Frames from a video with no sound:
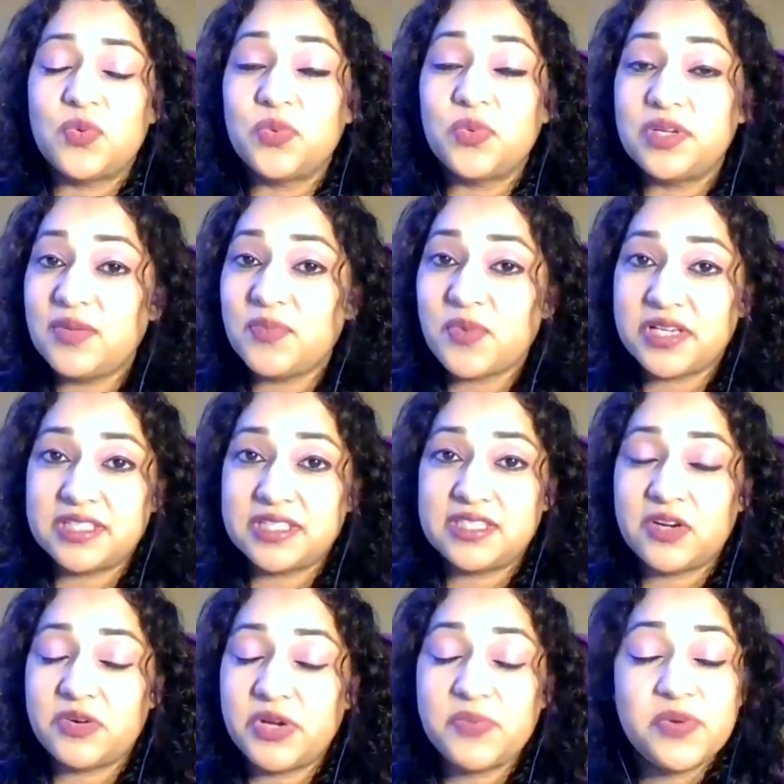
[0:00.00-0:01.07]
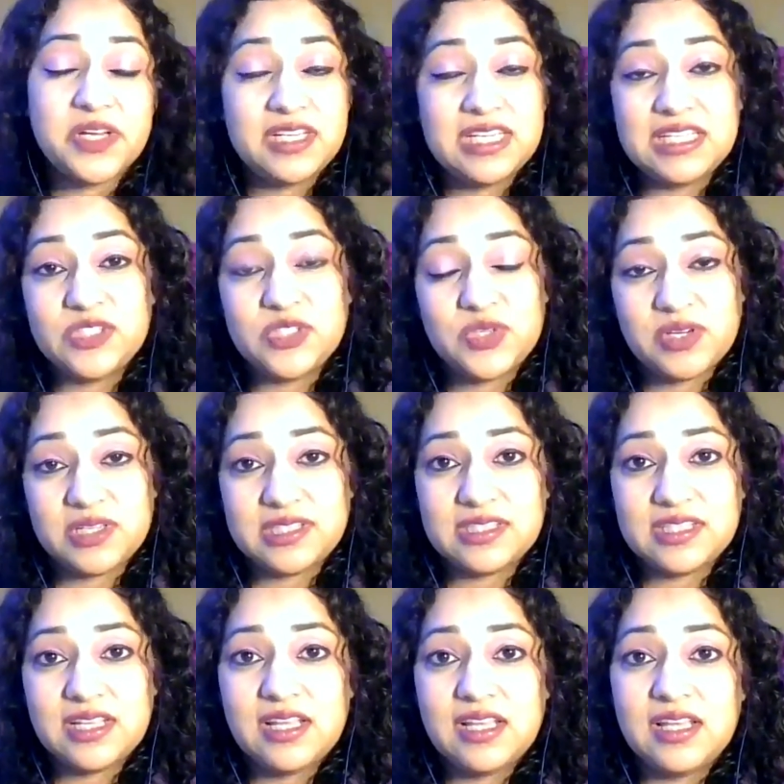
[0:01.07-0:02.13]
only monetary, but it is not.
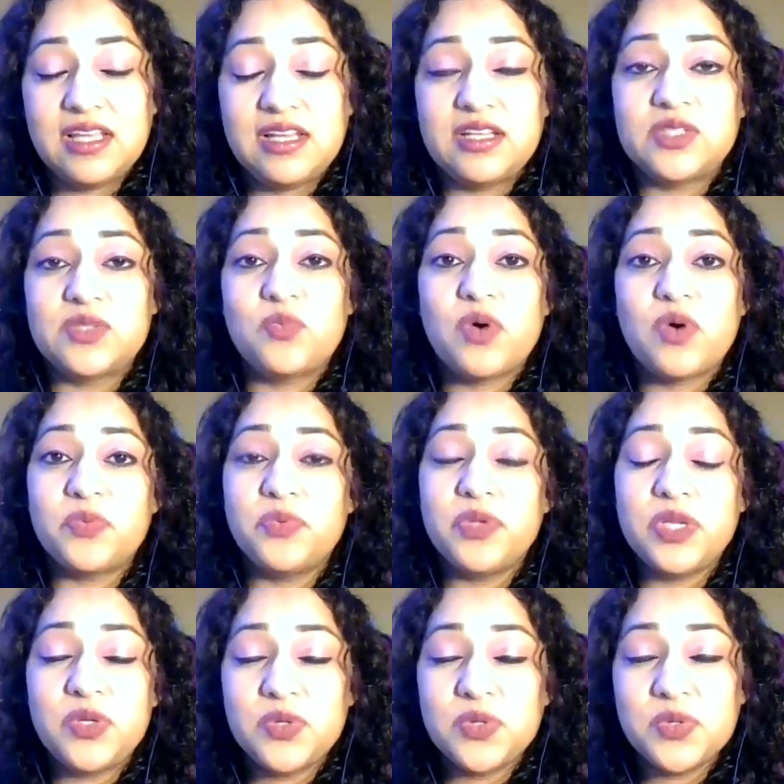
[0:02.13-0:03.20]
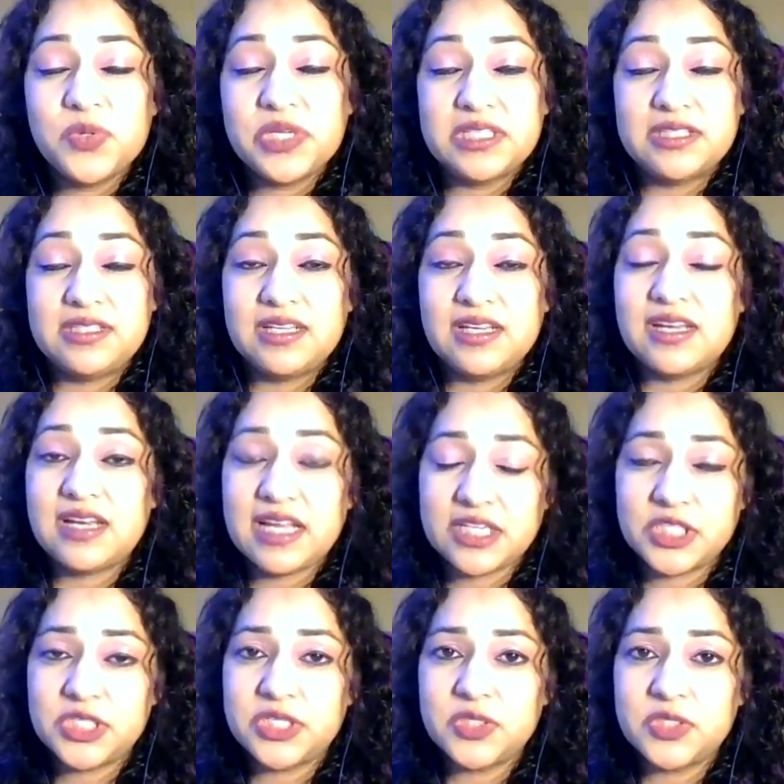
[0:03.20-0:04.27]
It is mm-hmm. what we do, it is the
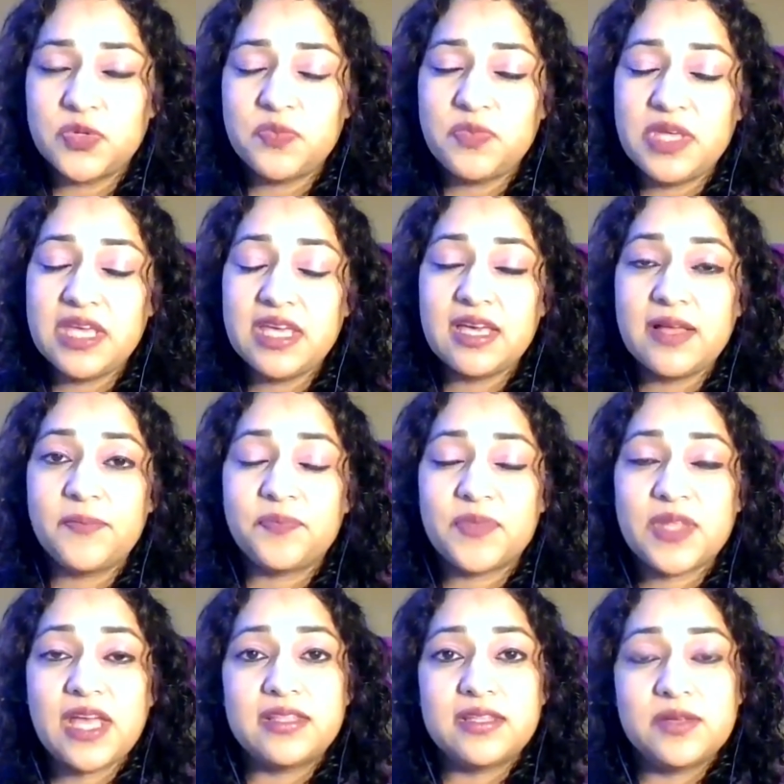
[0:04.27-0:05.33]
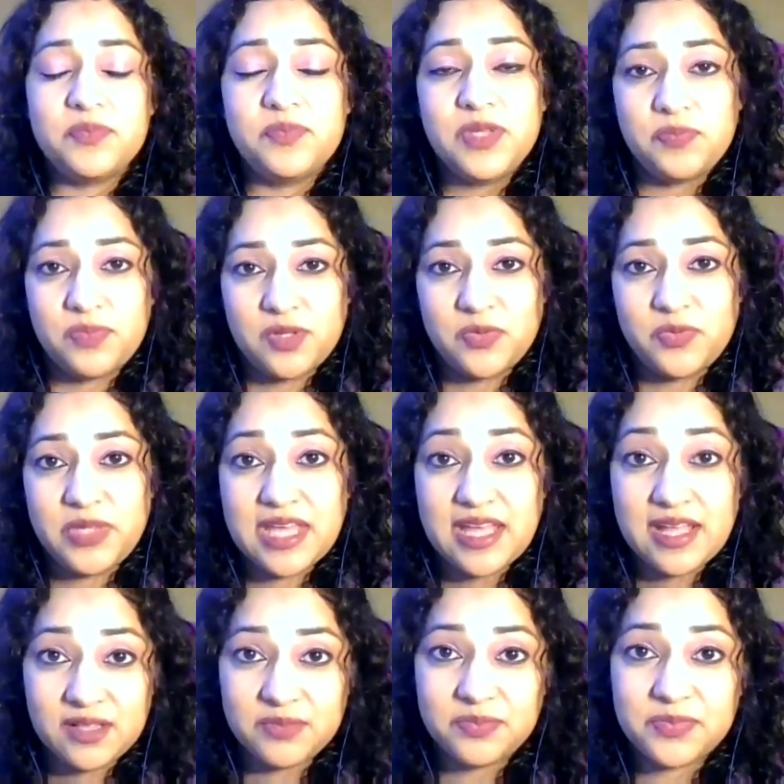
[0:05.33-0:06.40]
connections we make, and the people we
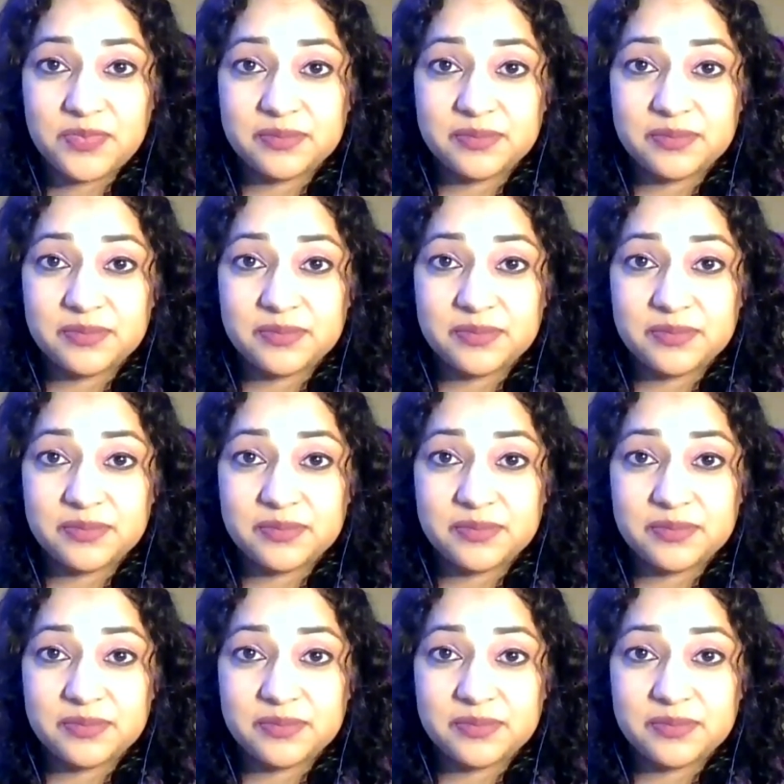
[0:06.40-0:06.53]
help.